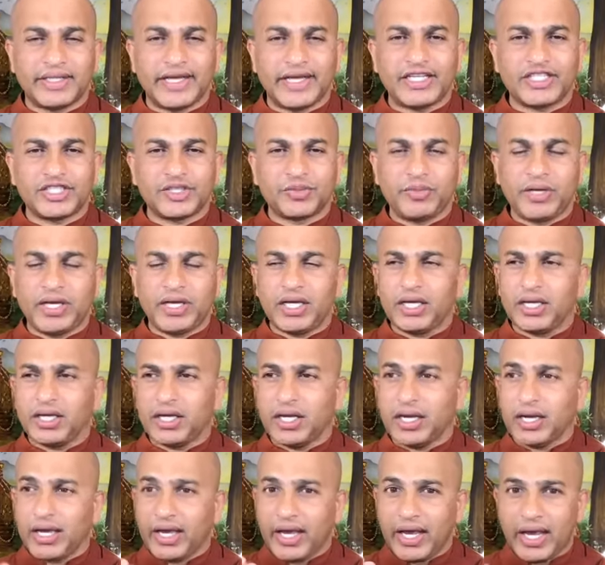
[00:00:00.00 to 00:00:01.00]
That's
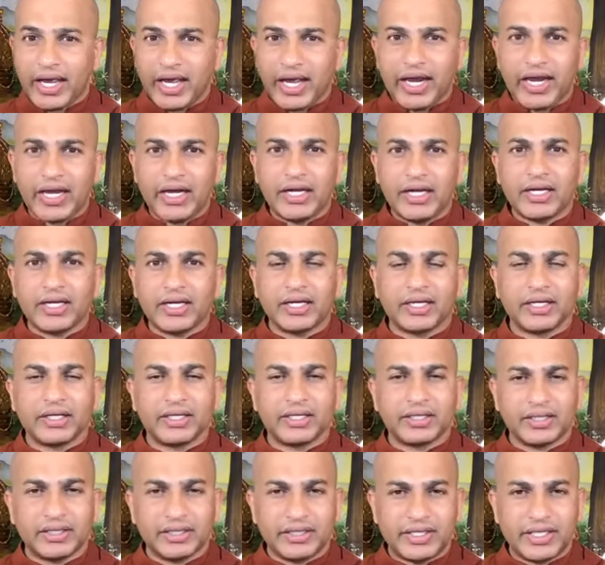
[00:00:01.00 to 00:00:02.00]
mean end
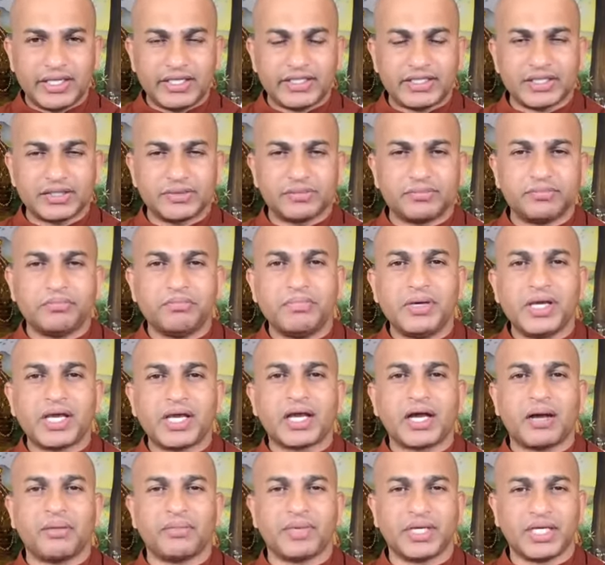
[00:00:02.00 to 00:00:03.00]
this
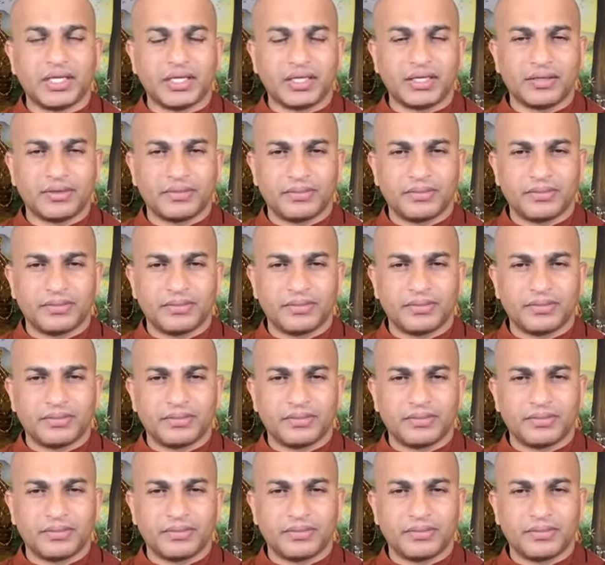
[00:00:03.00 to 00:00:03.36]
becoming.